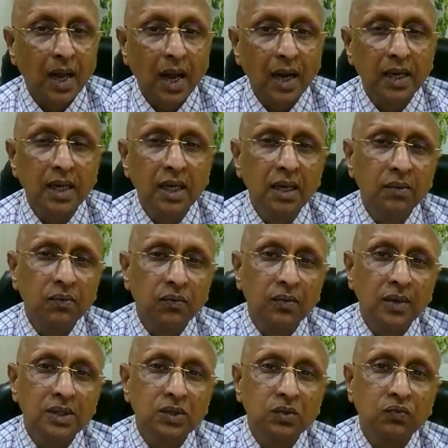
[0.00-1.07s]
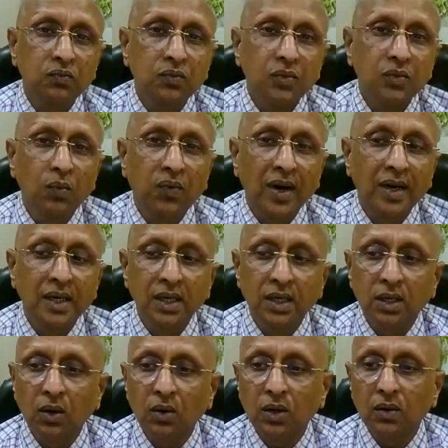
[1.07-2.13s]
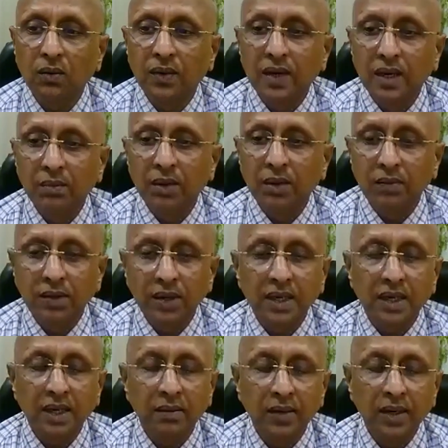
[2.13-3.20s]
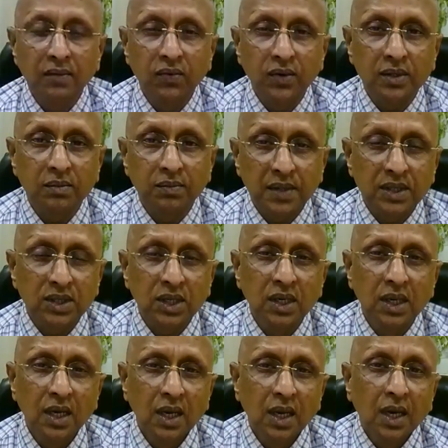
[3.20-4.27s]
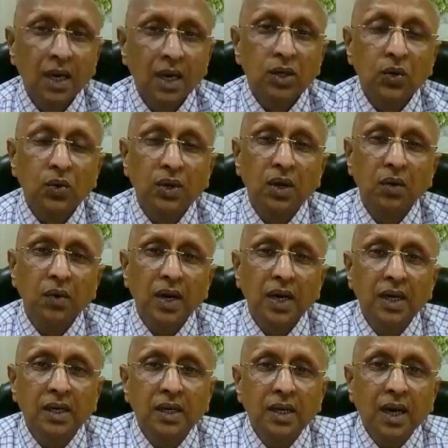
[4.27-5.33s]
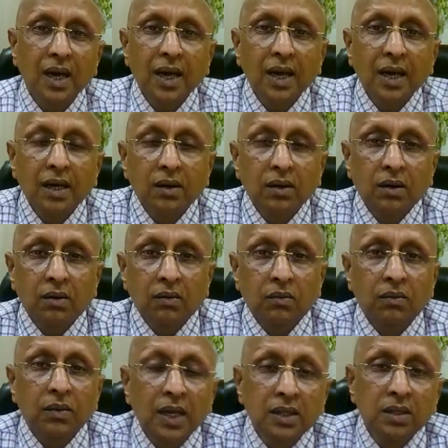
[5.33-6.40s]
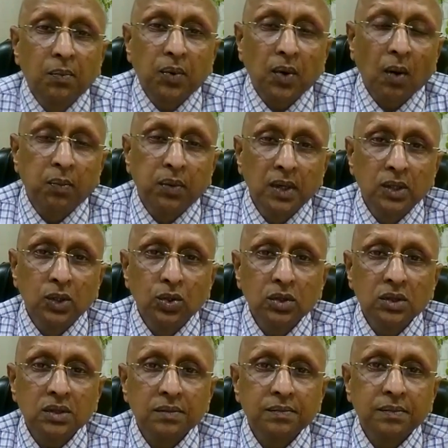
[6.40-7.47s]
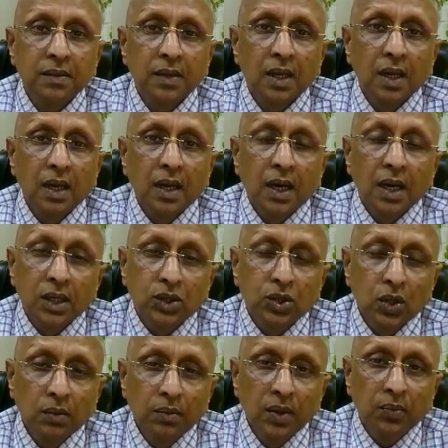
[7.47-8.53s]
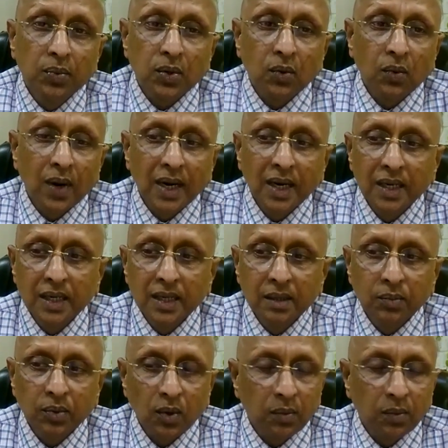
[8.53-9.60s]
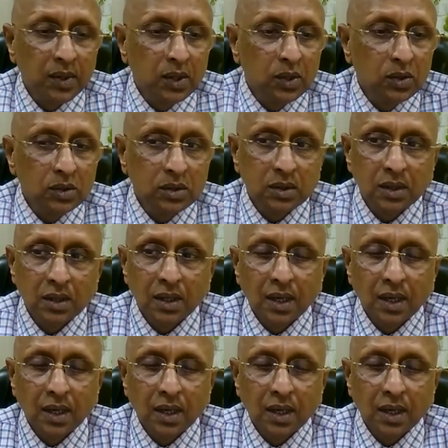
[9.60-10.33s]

And if once you find it out a very perfect remedy for the patient, you give it in the proper dose. It should be provided in proper dose.